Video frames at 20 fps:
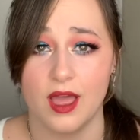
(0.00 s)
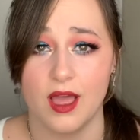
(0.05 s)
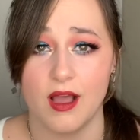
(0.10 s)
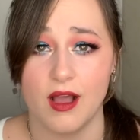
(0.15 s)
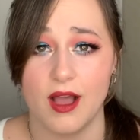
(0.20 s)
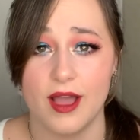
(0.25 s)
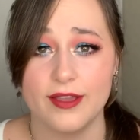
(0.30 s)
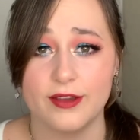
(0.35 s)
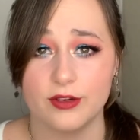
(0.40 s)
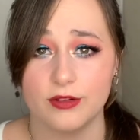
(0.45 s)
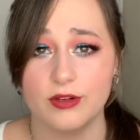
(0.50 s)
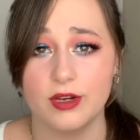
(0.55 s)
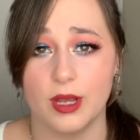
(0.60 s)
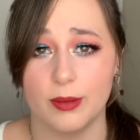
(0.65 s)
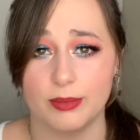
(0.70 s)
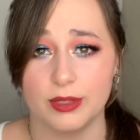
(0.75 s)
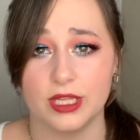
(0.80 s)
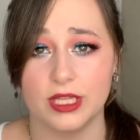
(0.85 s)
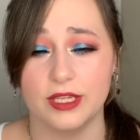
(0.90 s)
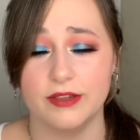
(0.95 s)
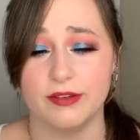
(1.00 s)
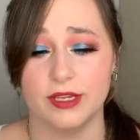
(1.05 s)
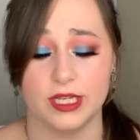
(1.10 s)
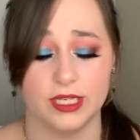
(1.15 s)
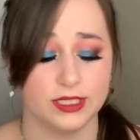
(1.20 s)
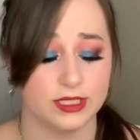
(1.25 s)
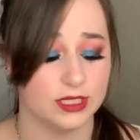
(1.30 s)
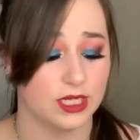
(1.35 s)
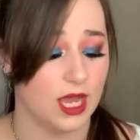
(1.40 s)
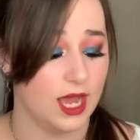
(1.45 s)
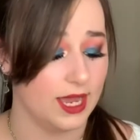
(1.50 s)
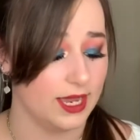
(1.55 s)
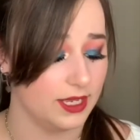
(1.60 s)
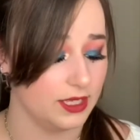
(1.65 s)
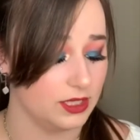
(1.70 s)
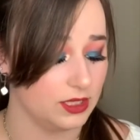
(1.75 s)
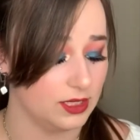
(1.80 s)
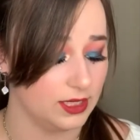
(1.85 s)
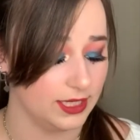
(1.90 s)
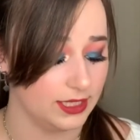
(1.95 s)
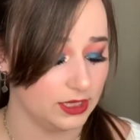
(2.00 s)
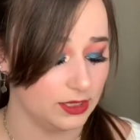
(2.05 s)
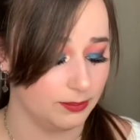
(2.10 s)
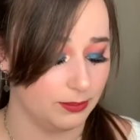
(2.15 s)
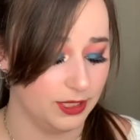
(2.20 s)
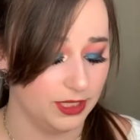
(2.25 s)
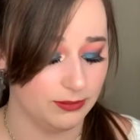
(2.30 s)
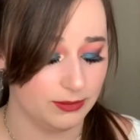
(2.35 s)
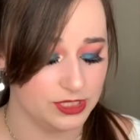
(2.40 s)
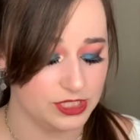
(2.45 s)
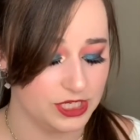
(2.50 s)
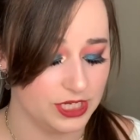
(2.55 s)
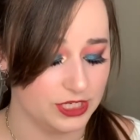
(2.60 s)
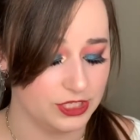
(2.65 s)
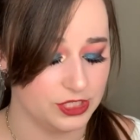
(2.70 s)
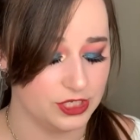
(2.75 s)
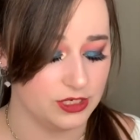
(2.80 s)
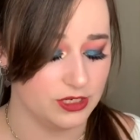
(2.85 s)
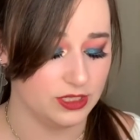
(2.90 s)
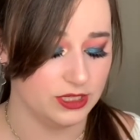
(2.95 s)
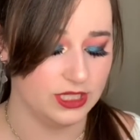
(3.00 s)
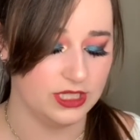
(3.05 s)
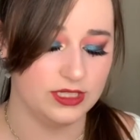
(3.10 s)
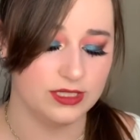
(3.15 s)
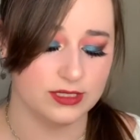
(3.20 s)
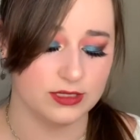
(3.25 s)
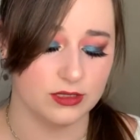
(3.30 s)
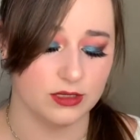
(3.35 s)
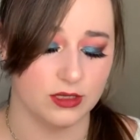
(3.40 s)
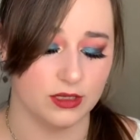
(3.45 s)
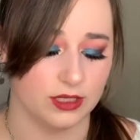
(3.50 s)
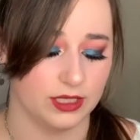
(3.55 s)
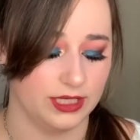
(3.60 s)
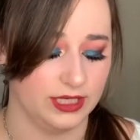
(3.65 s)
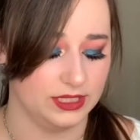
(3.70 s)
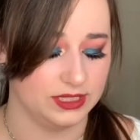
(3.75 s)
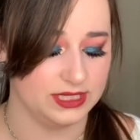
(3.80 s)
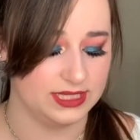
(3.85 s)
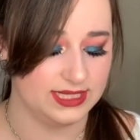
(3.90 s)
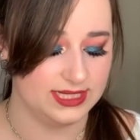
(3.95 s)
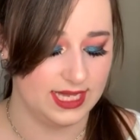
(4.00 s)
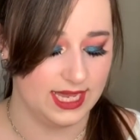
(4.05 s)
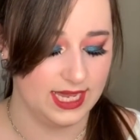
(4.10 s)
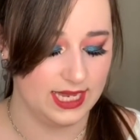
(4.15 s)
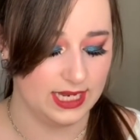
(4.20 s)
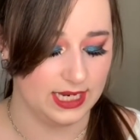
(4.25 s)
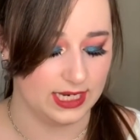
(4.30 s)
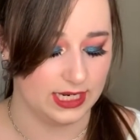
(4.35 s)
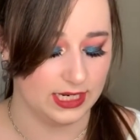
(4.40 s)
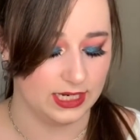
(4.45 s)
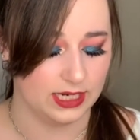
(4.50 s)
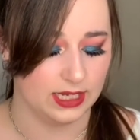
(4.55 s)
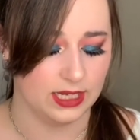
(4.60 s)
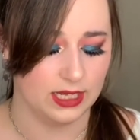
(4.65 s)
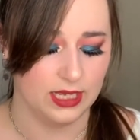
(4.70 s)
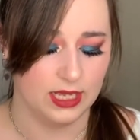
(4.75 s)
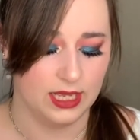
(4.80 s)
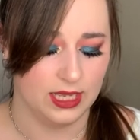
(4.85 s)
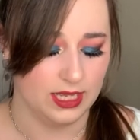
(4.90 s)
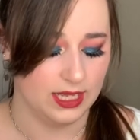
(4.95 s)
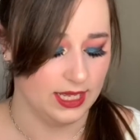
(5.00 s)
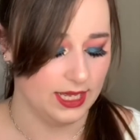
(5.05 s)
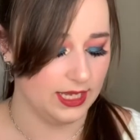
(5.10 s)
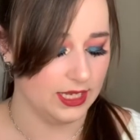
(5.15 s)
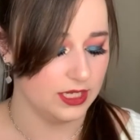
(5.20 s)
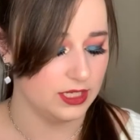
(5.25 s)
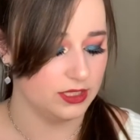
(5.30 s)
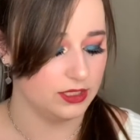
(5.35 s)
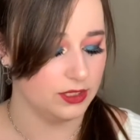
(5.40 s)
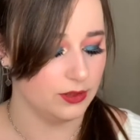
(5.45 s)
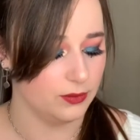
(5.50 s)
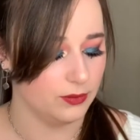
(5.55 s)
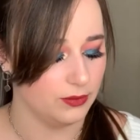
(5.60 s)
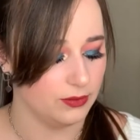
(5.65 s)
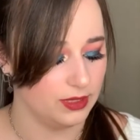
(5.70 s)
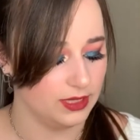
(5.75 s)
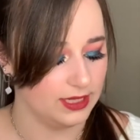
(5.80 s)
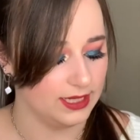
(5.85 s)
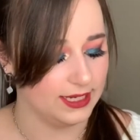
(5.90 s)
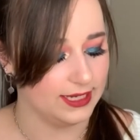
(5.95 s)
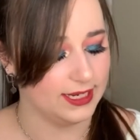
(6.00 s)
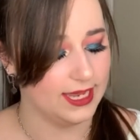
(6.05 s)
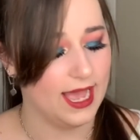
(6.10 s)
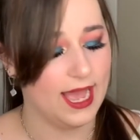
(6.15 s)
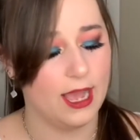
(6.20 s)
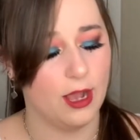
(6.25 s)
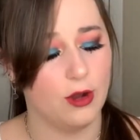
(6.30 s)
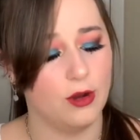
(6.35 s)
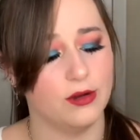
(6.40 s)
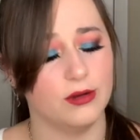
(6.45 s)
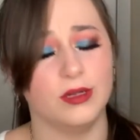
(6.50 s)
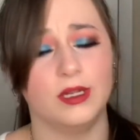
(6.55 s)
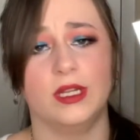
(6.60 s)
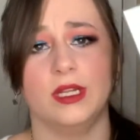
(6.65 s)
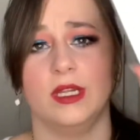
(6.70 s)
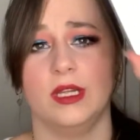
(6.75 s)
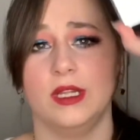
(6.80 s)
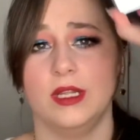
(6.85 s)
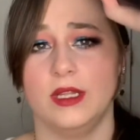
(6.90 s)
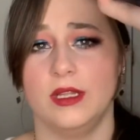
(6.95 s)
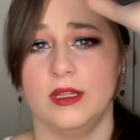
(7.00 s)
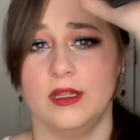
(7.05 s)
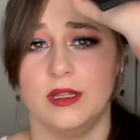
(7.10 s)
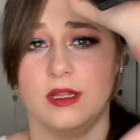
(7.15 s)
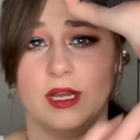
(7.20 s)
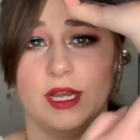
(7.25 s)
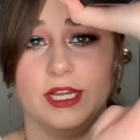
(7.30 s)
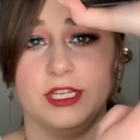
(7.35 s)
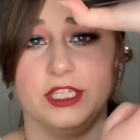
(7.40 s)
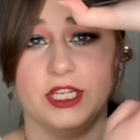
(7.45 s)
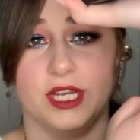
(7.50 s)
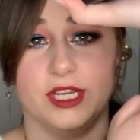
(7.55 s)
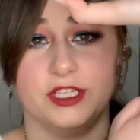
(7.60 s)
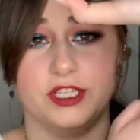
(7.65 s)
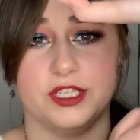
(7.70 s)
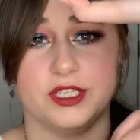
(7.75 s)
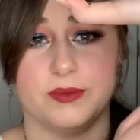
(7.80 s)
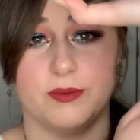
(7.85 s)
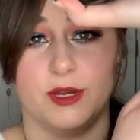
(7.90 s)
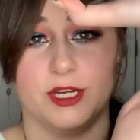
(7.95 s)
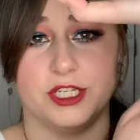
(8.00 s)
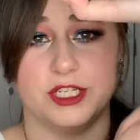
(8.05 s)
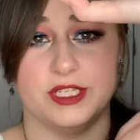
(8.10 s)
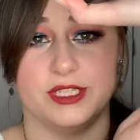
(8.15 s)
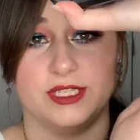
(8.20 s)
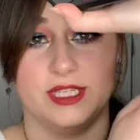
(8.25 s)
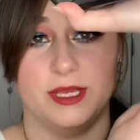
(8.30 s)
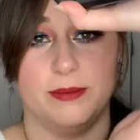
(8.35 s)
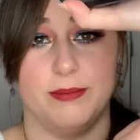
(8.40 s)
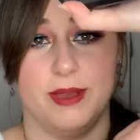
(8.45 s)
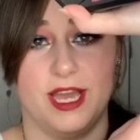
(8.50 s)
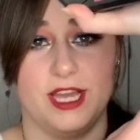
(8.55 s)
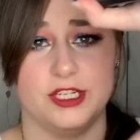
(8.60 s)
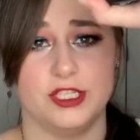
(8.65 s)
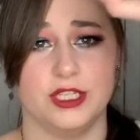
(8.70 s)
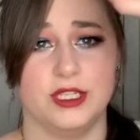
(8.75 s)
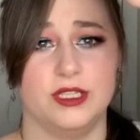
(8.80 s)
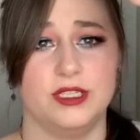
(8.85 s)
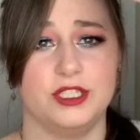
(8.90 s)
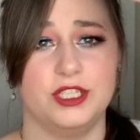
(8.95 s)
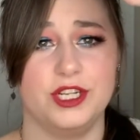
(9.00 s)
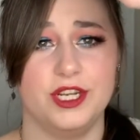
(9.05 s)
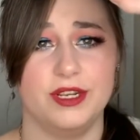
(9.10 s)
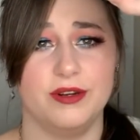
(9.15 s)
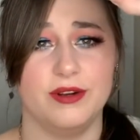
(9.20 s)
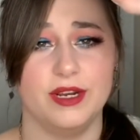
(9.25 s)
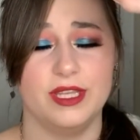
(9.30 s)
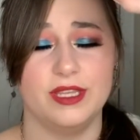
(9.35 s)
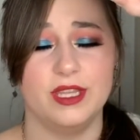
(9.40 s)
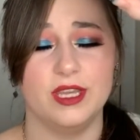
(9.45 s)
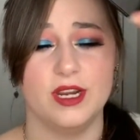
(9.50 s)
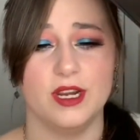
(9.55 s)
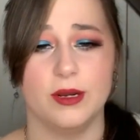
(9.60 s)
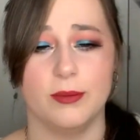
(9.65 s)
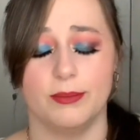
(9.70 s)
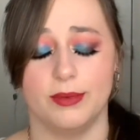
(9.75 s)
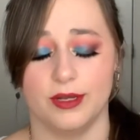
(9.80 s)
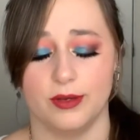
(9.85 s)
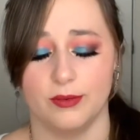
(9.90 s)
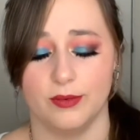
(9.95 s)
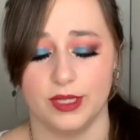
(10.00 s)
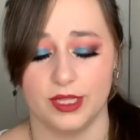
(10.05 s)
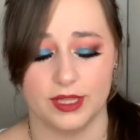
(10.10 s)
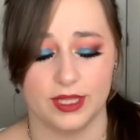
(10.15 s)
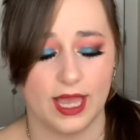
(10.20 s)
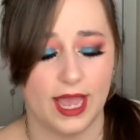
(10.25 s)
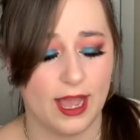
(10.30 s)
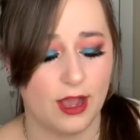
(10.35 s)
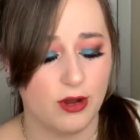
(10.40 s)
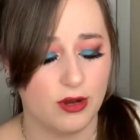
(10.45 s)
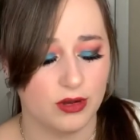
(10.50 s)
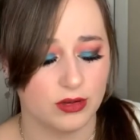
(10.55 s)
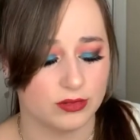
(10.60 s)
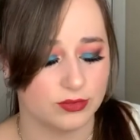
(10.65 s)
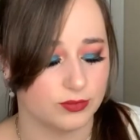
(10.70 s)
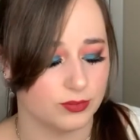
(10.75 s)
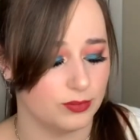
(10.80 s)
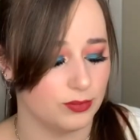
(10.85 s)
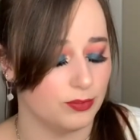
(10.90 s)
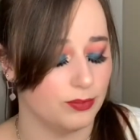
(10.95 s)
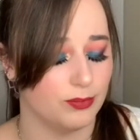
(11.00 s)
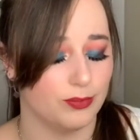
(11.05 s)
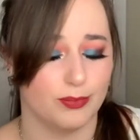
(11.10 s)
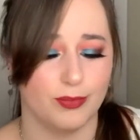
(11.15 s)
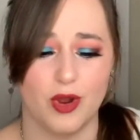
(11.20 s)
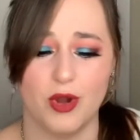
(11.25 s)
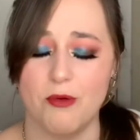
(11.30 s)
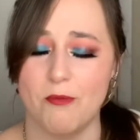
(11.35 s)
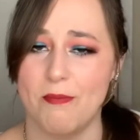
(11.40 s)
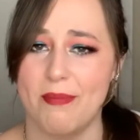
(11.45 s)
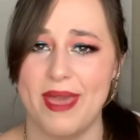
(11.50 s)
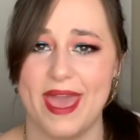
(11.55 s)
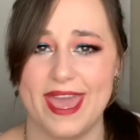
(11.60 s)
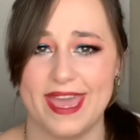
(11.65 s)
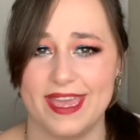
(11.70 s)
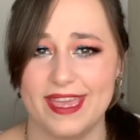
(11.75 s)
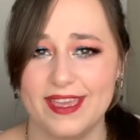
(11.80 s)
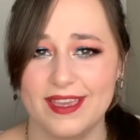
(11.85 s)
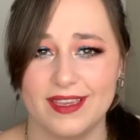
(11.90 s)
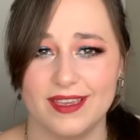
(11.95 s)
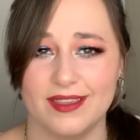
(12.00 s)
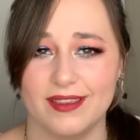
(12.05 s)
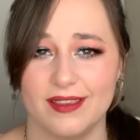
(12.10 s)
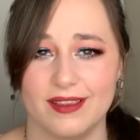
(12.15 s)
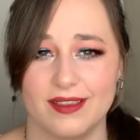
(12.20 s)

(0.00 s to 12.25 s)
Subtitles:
I could not believe it. Like, the pigmentation on these are insane. And the like how I just swatched the same Passionate shade right there, but with how opaque